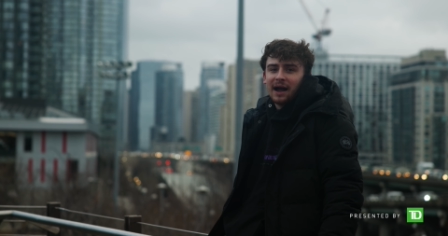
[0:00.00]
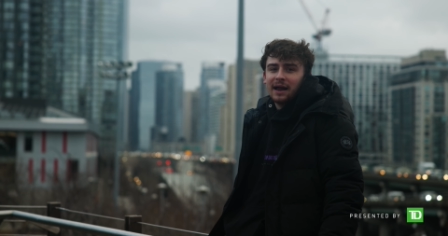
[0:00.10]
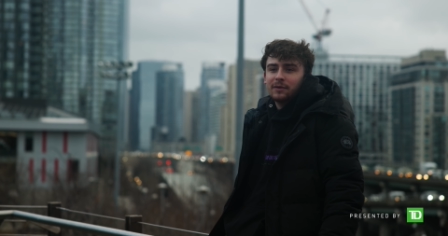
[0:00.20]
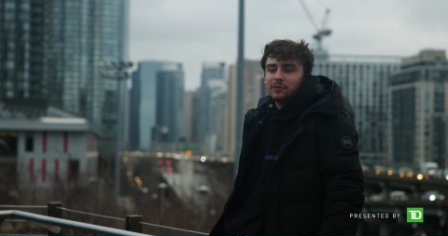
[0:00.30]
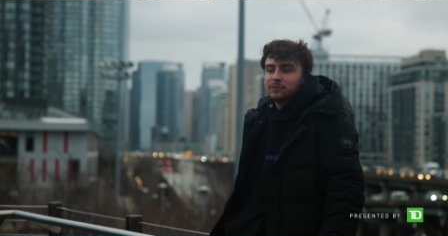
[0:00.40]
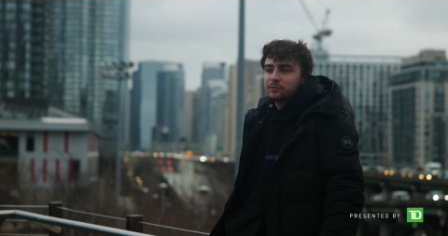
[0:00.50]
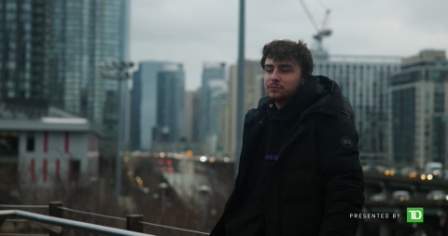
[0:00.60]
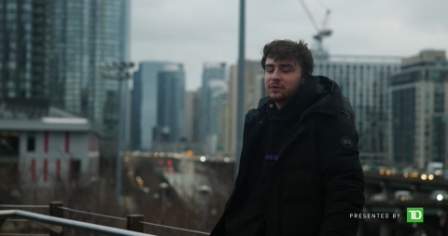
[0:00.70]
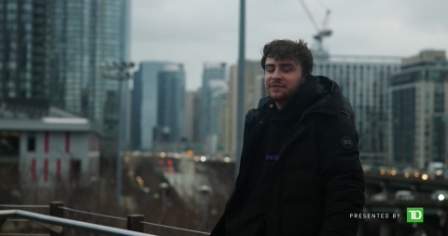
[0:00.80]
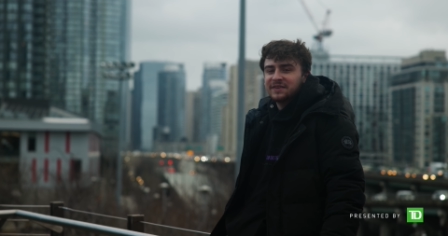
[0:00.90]
I'd
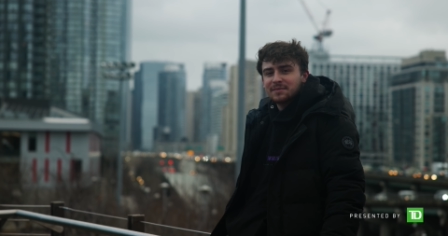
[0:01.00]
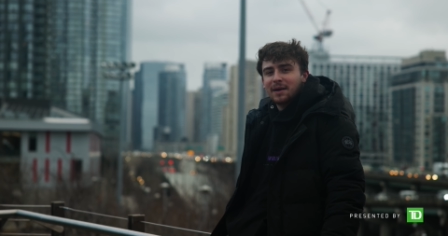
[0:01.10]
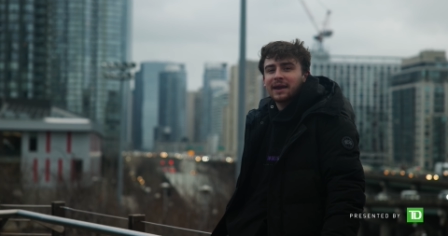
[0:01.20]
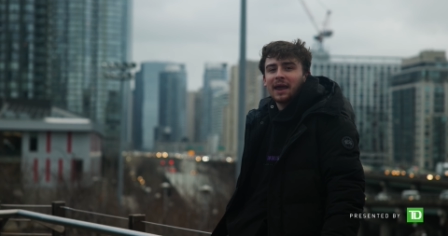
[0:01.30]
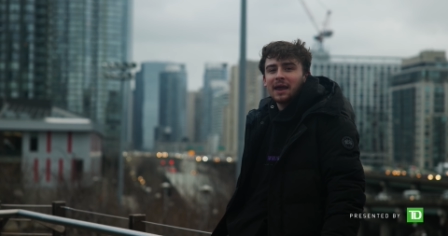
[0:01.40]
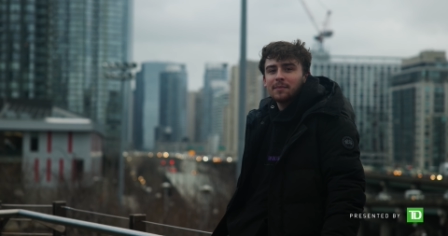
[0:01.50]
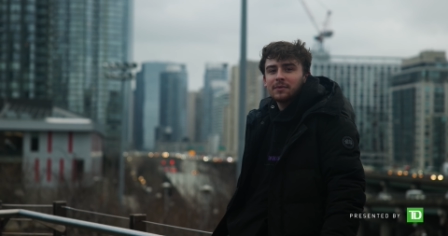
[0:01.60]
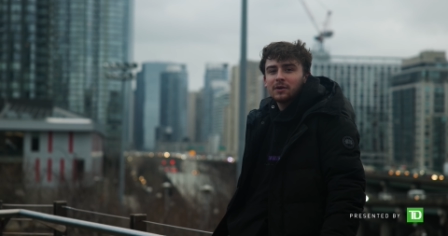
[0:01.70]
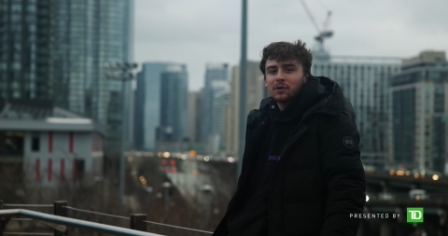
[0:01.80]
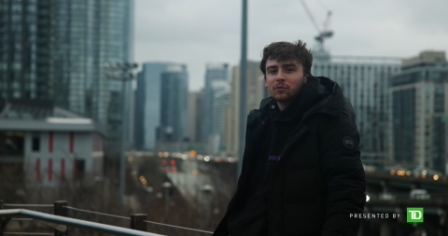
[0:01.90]
revisit my
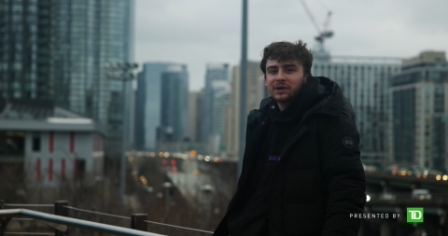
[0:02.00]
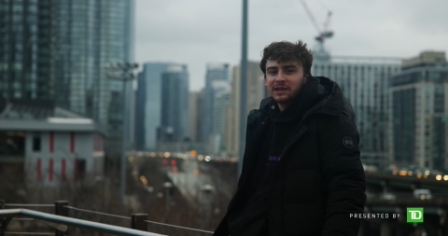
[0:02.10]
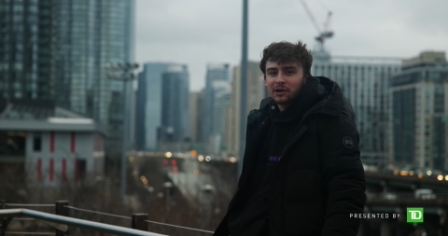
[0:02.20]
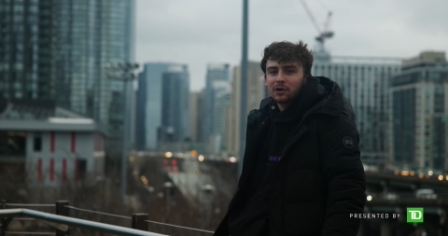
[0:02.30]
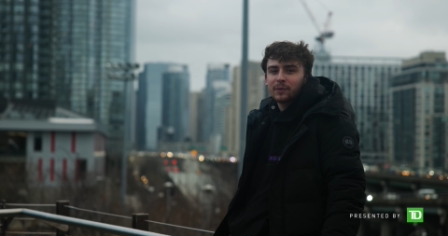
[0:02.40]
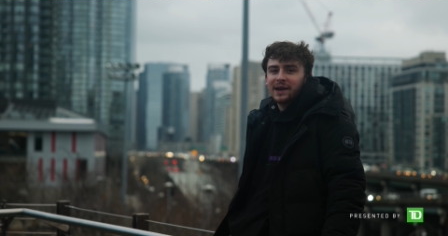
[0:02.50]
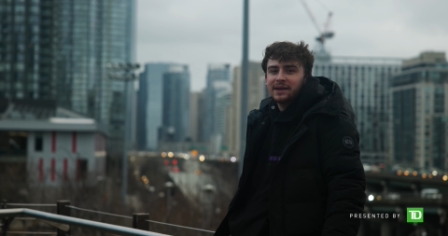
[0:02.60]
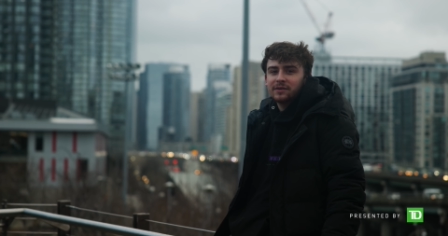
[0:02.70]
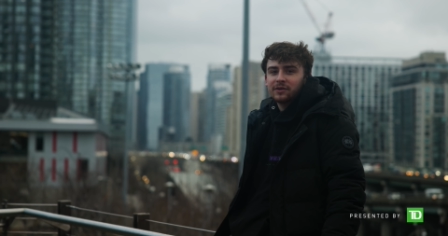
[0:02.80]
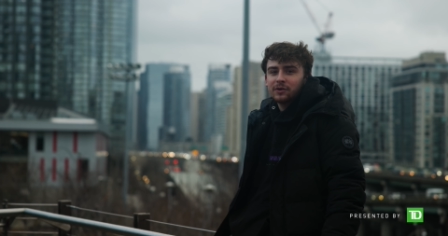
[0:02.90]
game, relearn what I
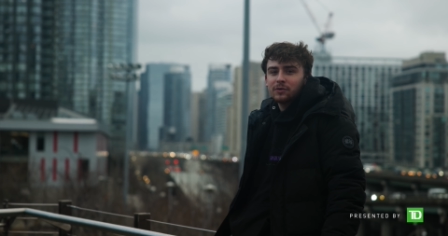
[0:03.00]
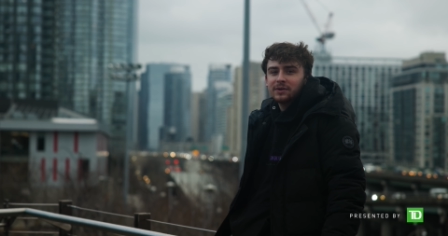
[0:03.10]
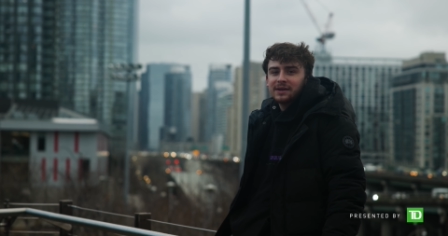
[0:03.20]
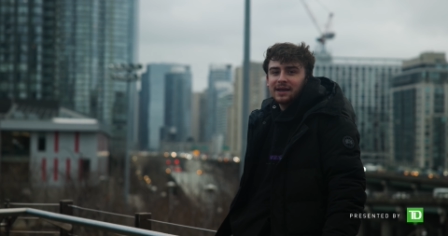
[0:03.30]
need to do,